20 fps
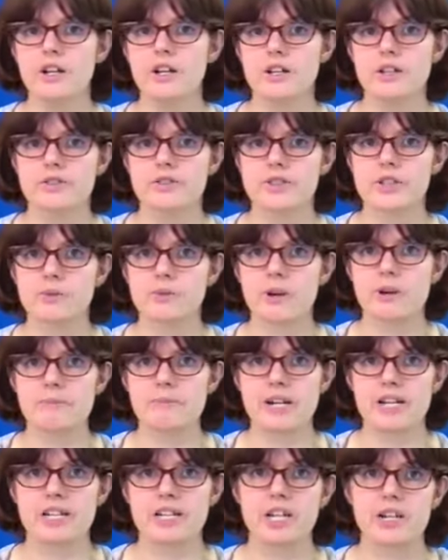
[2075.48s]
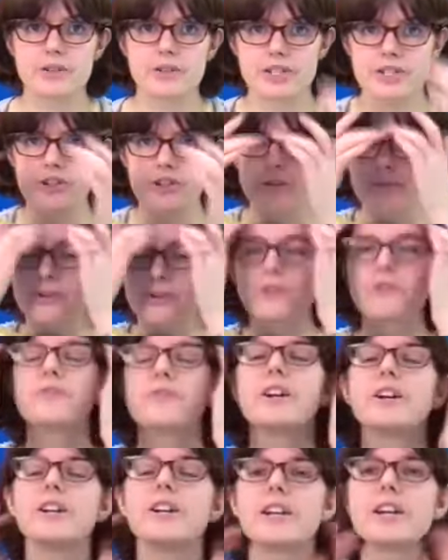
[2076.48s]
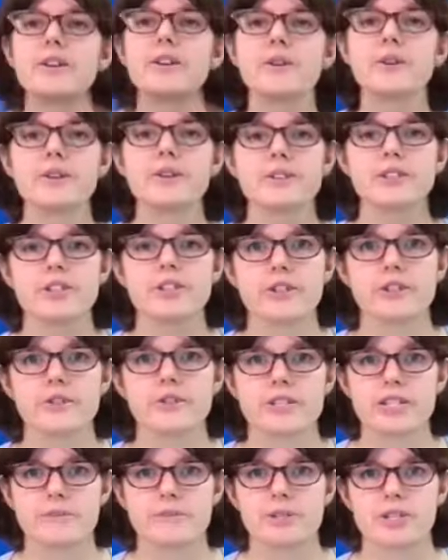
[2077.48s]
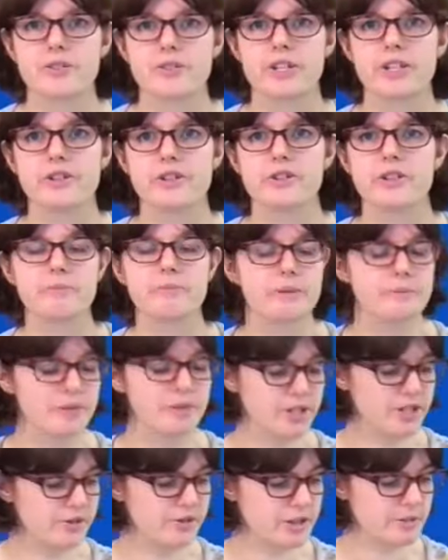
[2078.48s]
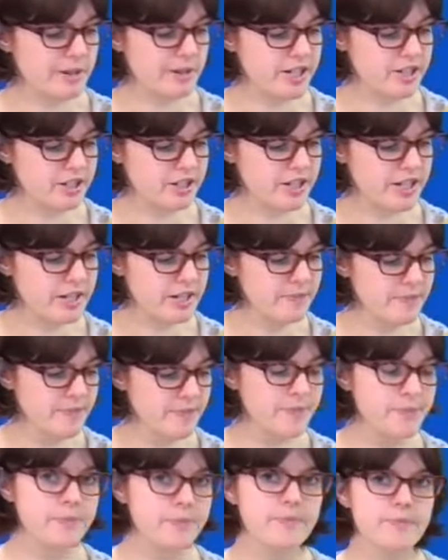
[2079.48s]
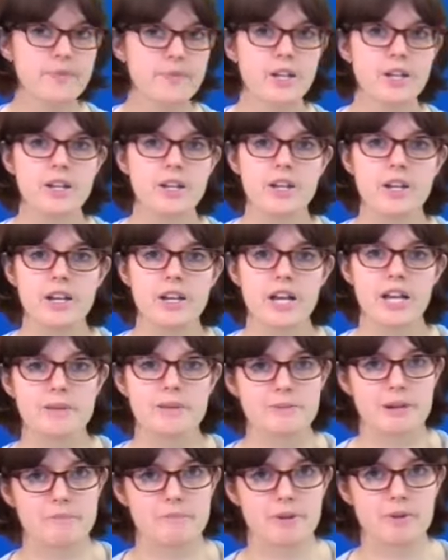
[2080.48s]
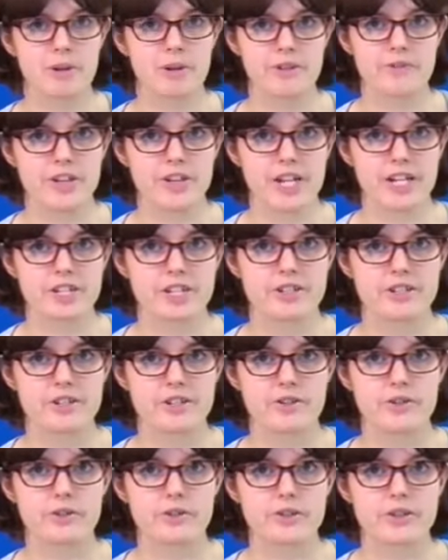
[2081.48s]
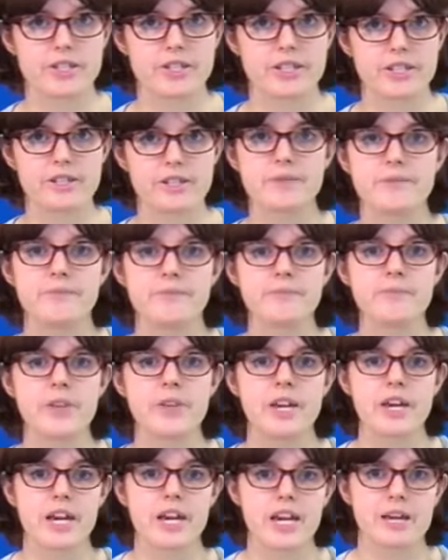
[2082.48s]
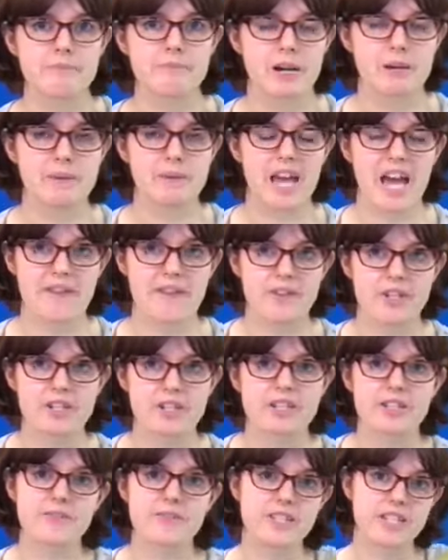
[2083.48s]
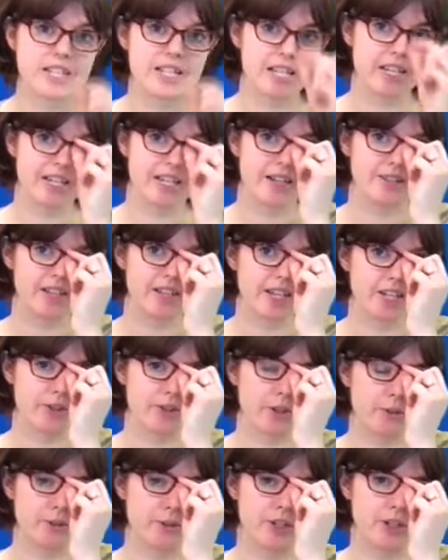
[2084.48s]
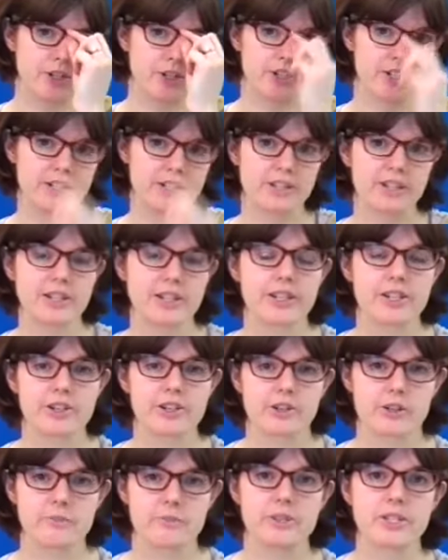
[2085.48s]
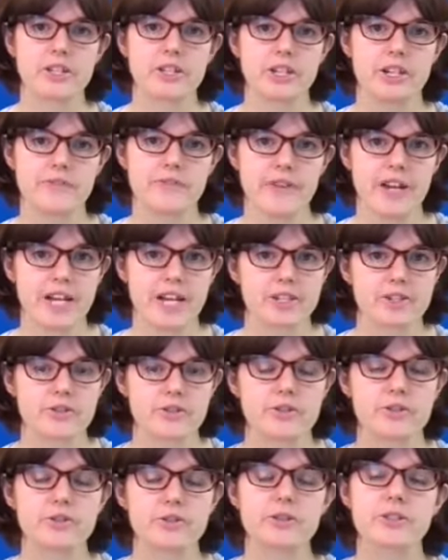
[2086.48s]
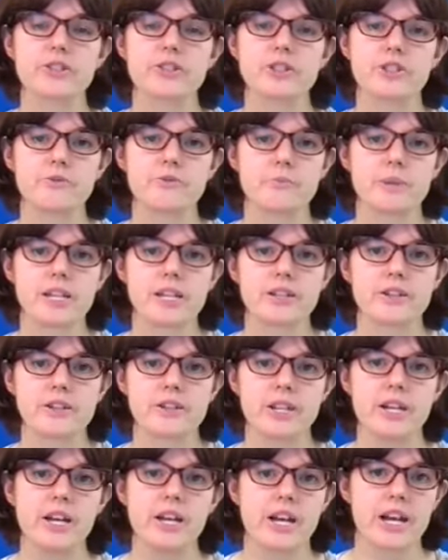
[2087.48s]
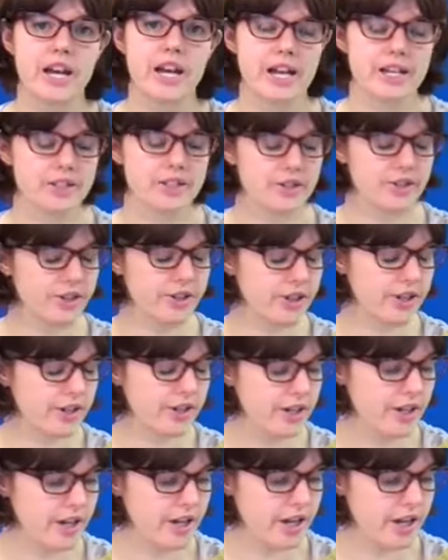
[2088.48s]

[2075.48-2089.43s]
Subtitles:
So what might go into your portfolio to demonstrate your commitment to the specialty? It might be qualifications and courses. It might be evidence of seeking out extra opportunities to learn or observe, extra courses you've been on, extra